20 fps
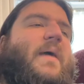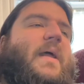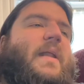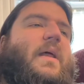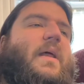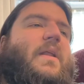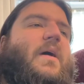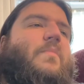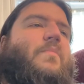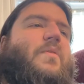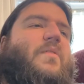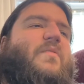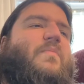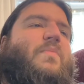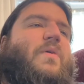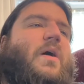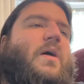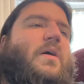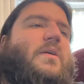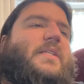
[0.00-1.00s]
and a number
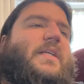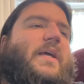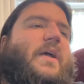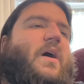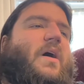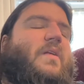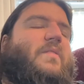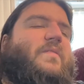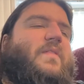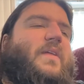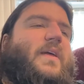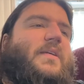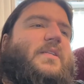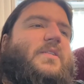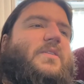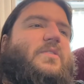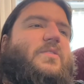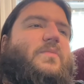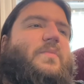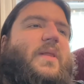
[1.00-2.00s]
of proxy
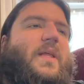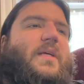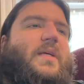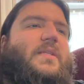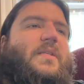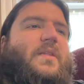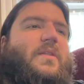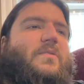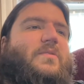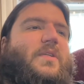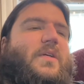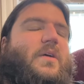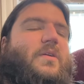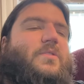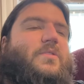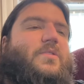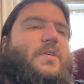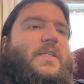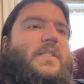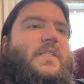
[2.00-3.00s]
conflicts took place in those
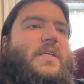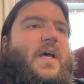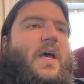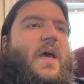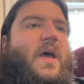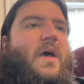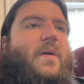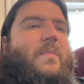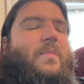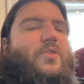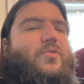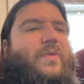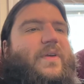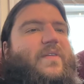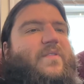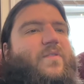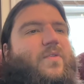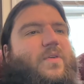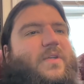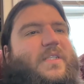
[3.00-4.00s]
countries
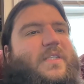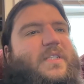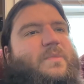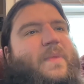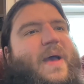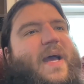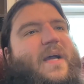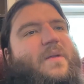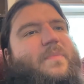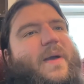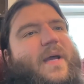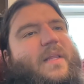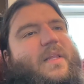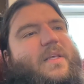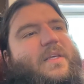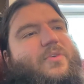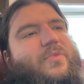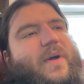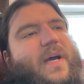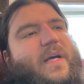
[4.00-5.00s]
between forces backed by
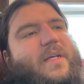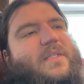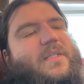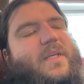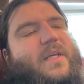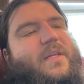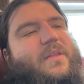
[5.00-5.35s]
the U.S.